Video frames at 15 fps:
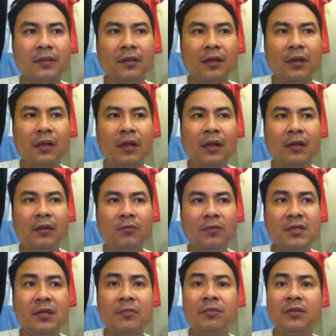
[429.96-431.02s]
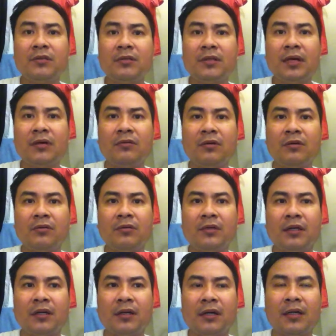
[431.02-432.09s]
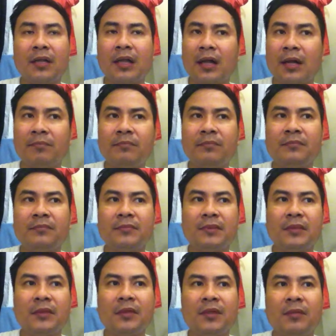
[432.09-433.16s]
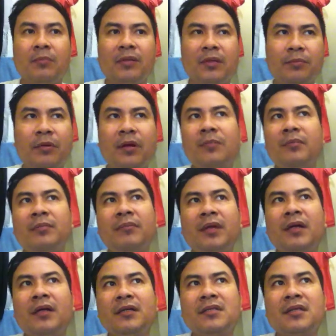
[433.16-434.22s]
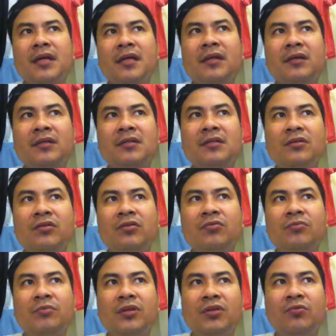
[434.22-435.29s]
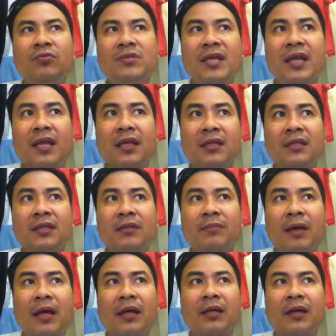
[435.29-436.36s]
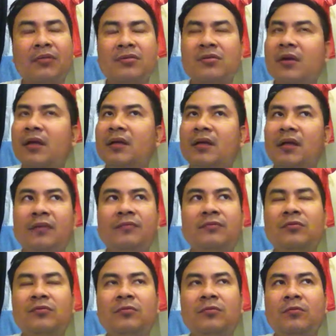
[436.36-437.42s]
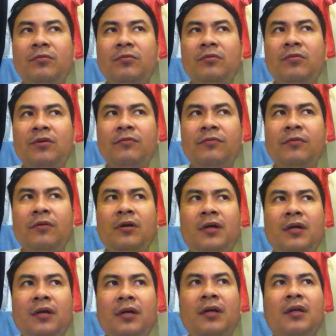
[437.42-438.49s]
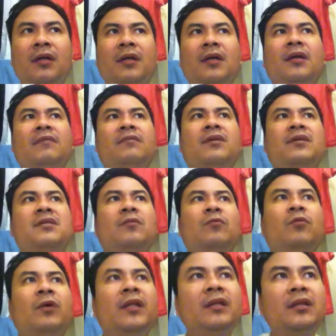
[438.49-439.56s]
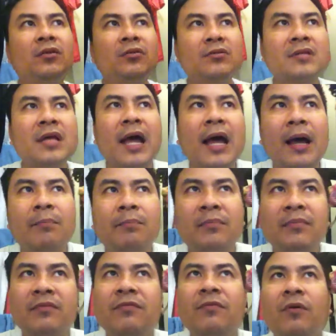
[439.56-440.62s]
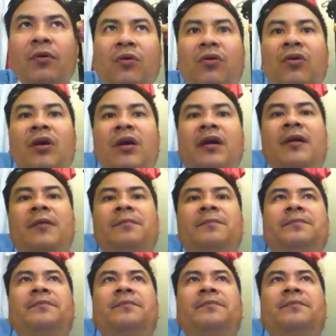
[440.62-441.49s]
and I was able to download an app. But the problem there is that there is no music background, so I have to look for if there is a Windows app for